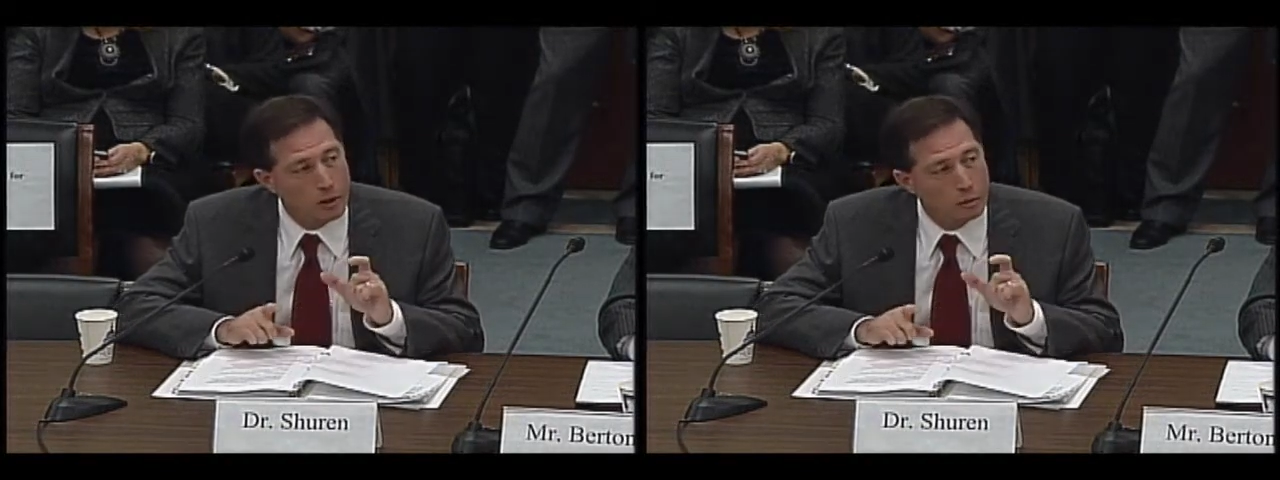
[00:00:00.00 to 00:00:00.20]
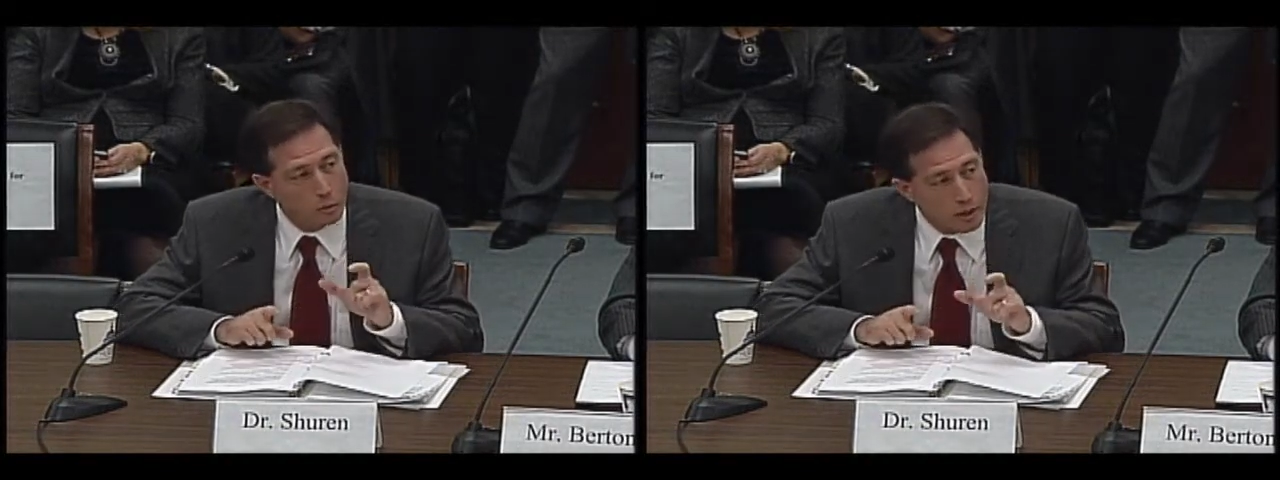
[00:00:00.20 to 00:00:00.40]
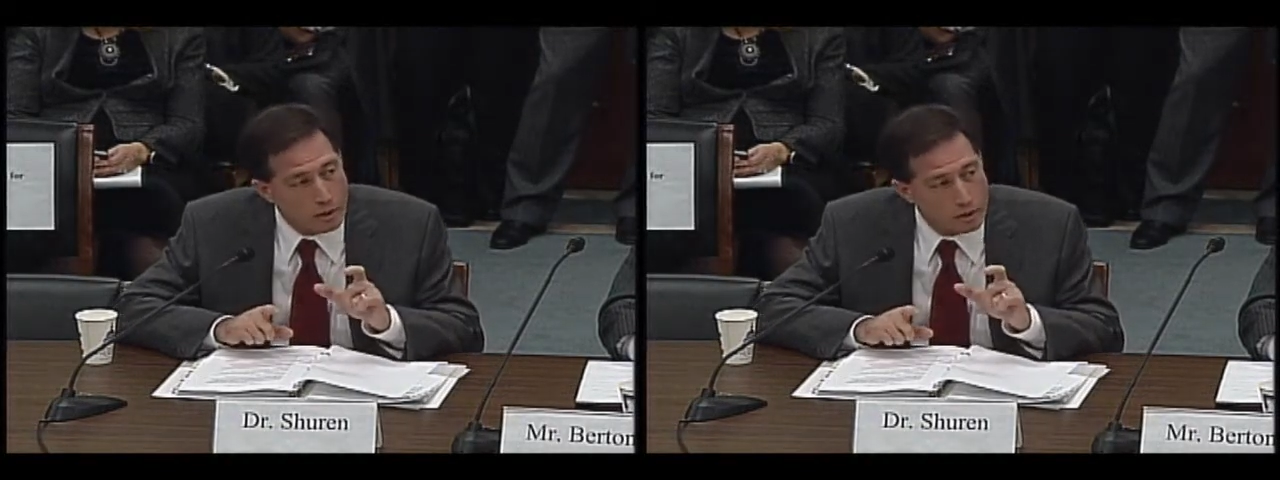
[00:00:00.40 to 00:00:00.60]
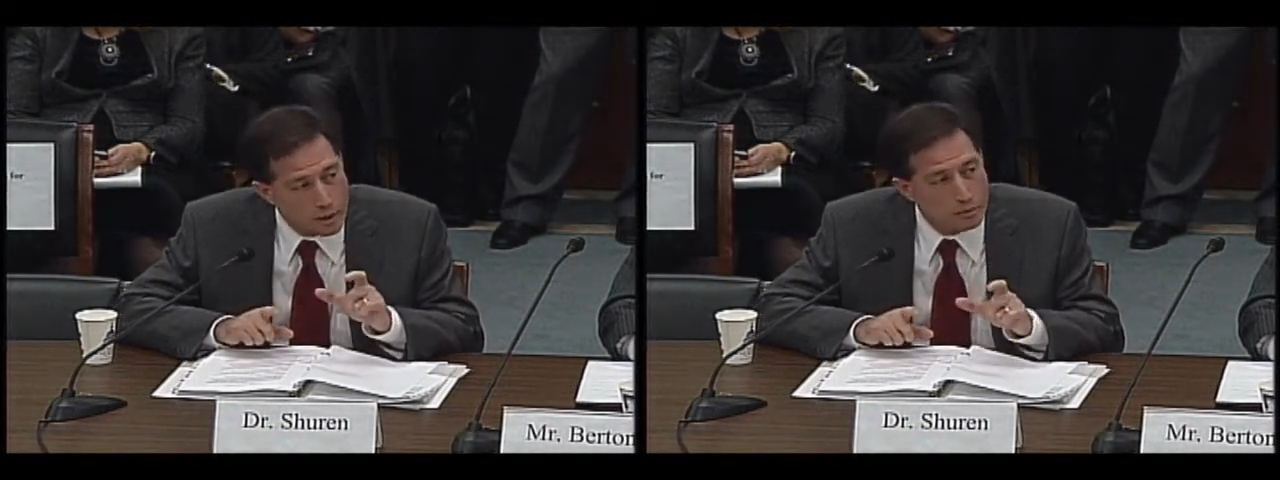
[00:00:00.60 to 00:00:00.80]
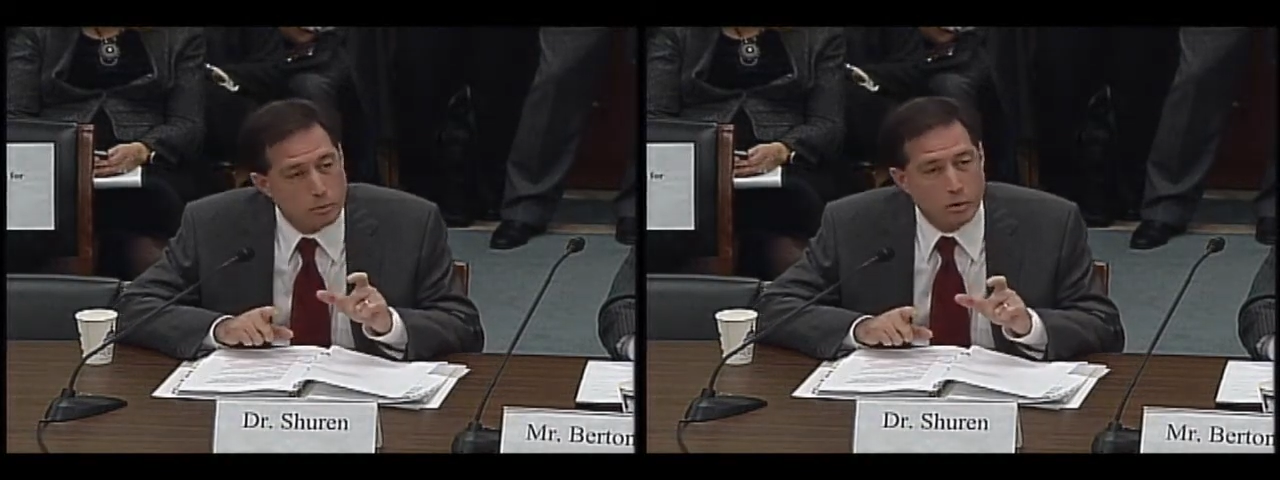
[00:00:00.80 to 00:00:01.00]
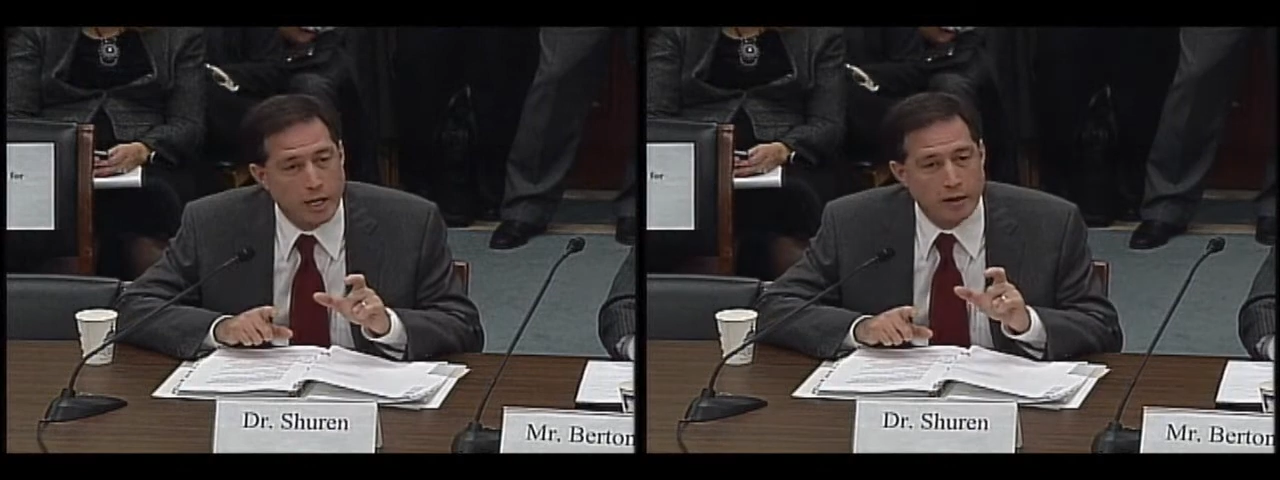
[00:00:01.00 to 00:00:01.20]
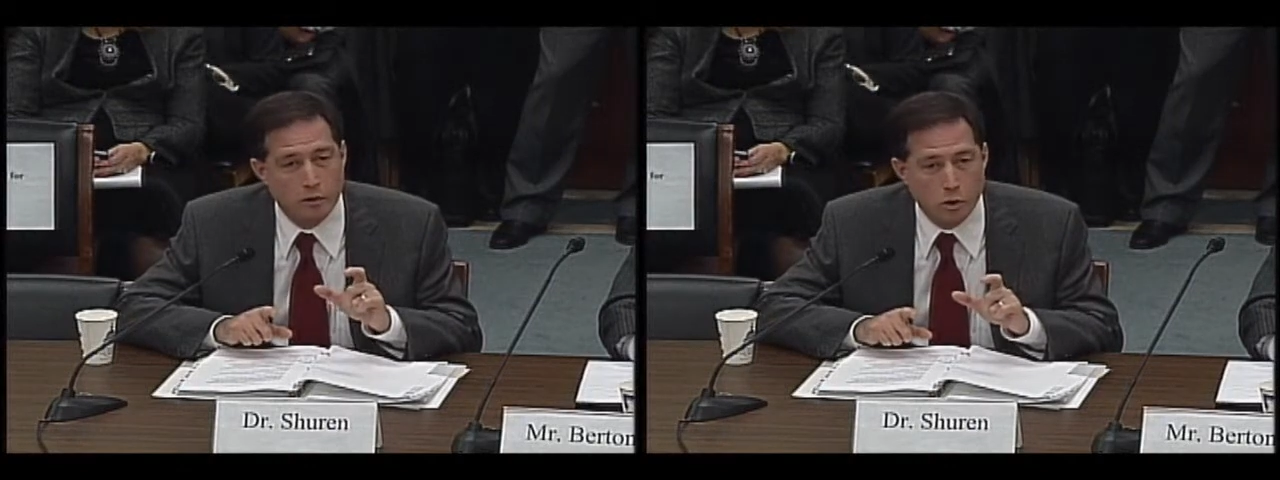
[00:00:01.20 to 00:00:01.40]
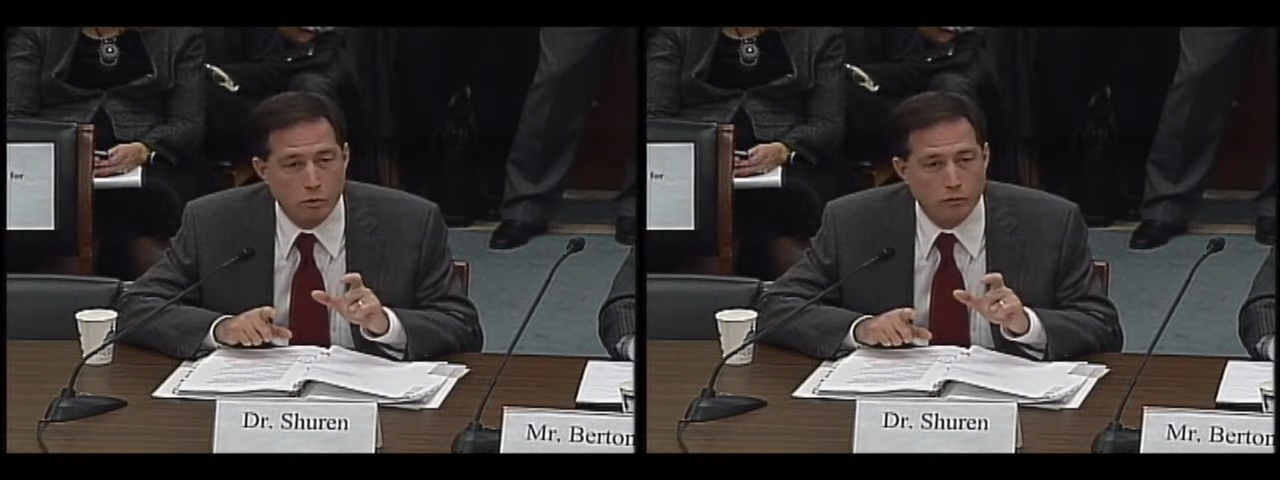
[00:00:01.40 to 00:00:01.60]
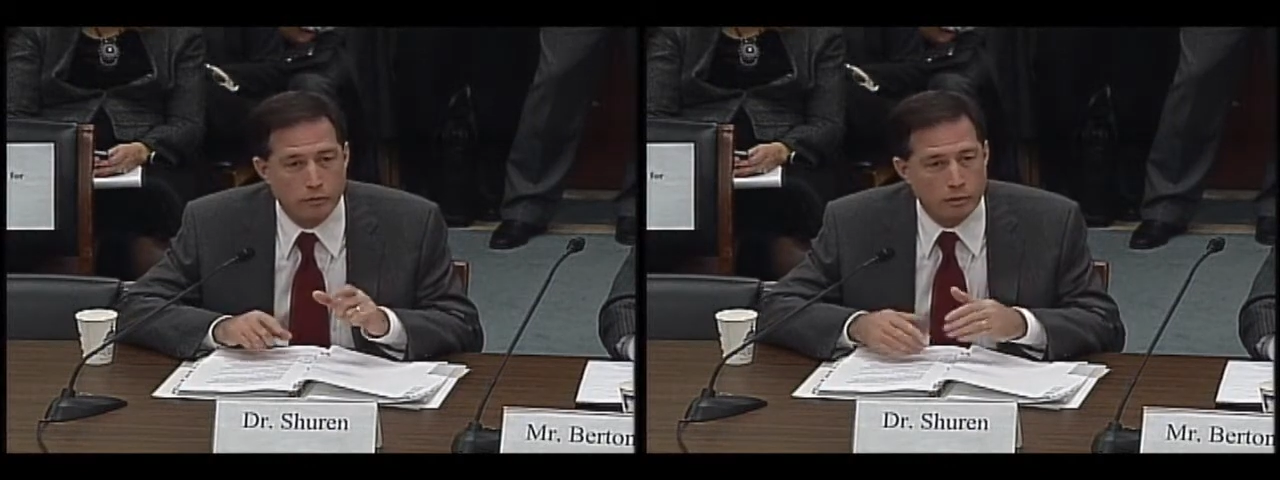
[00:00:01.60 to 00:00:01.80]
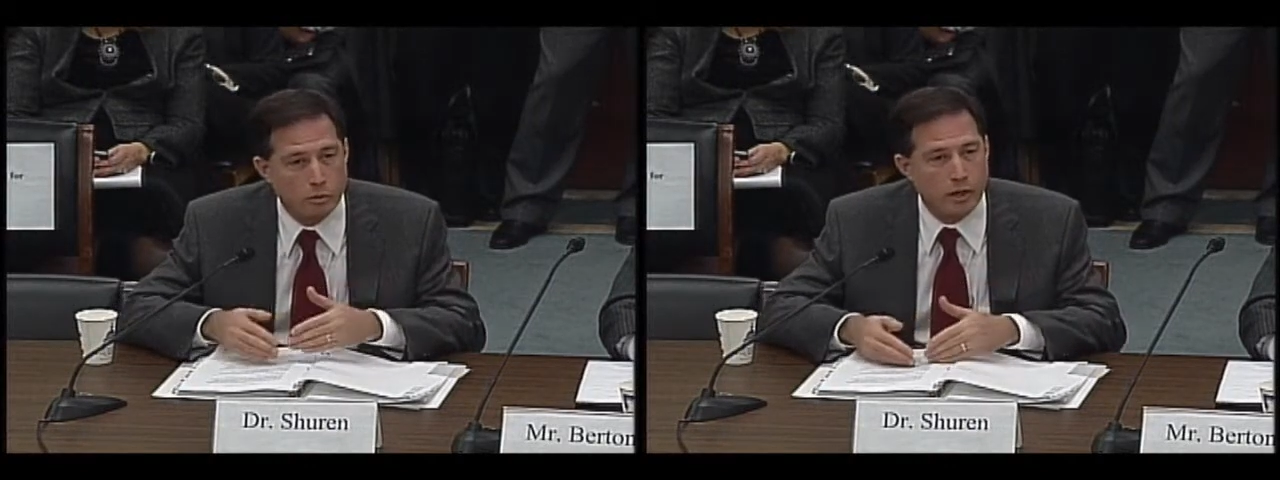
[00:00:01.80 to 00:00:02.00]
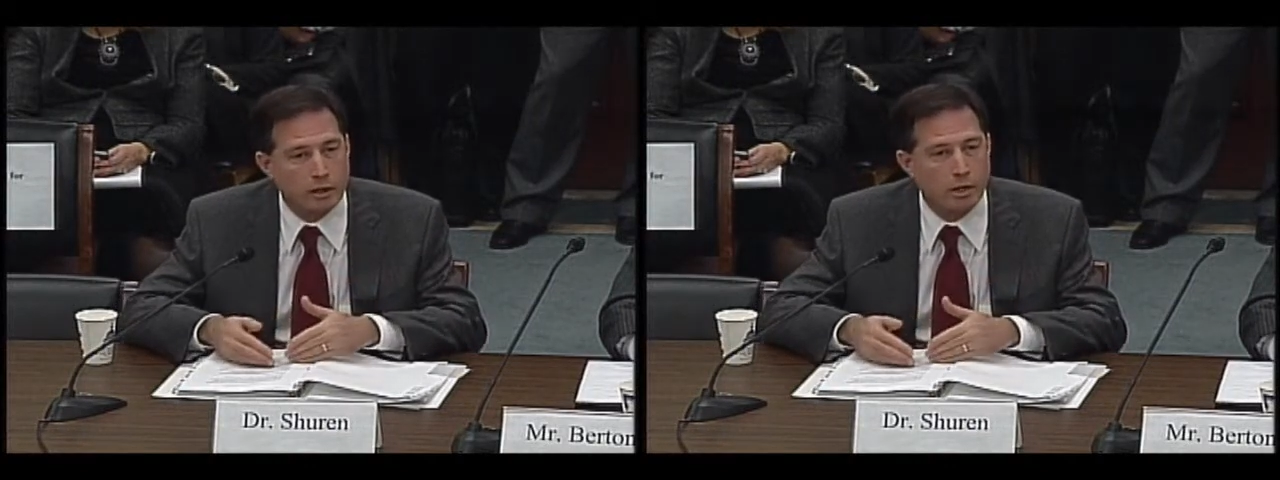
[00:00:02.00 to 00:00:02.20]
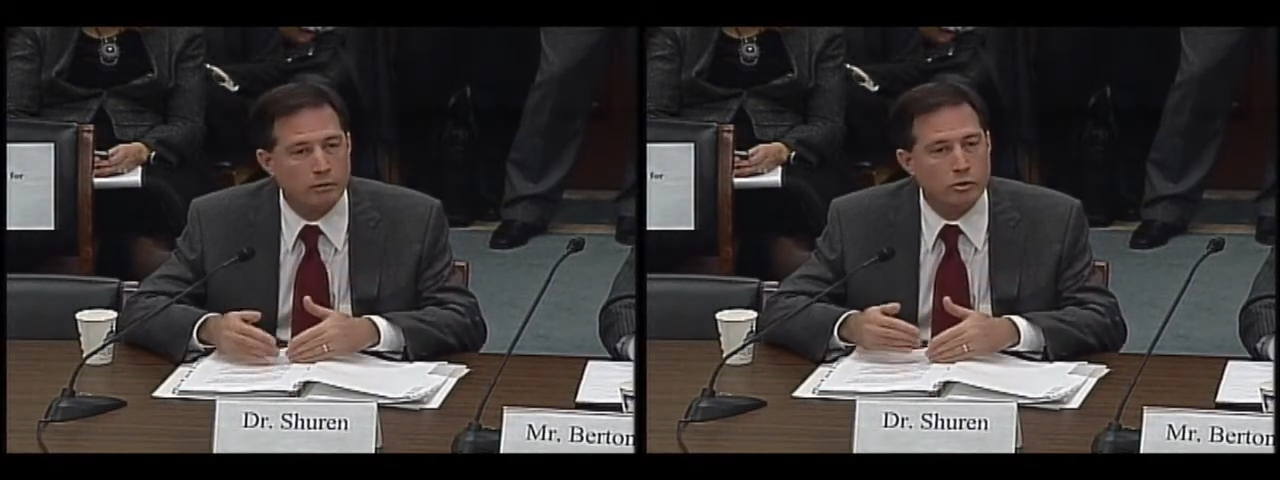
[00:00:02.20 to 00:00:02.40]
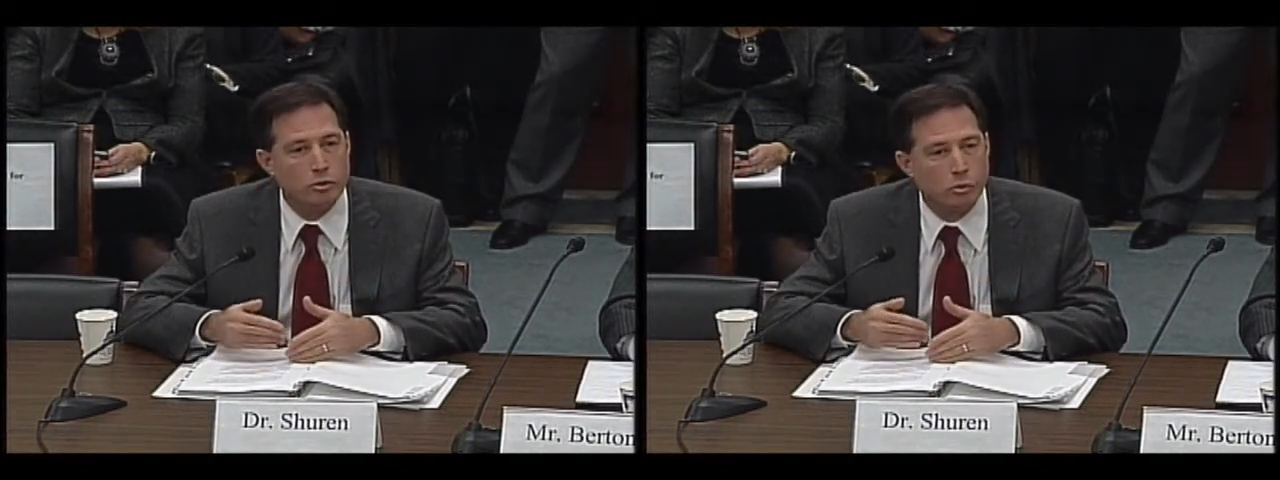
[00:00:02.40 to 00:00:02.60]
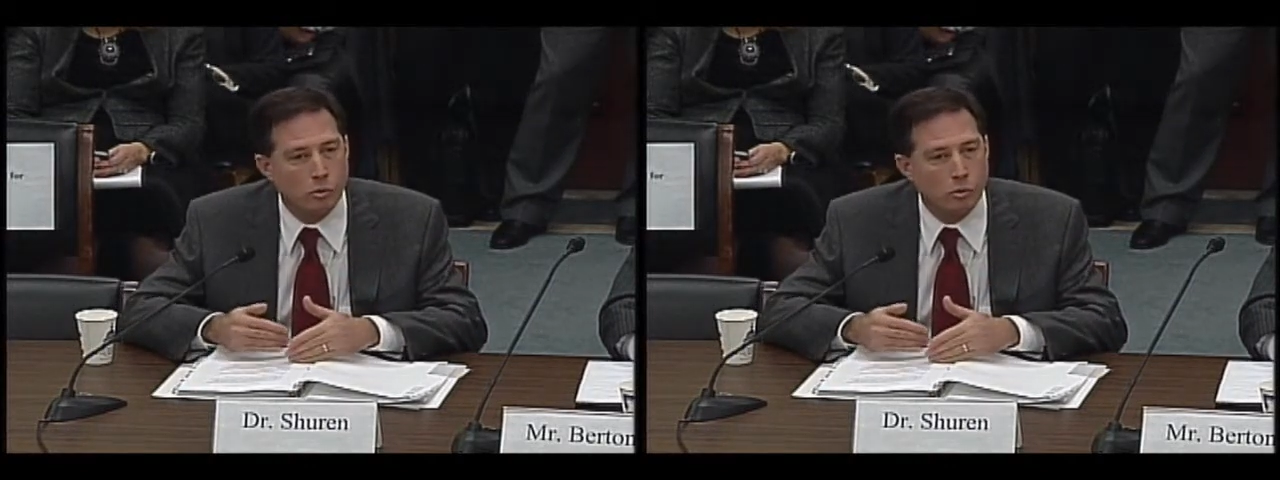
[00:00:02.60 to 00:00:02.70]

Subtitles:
we did put out an overview that covers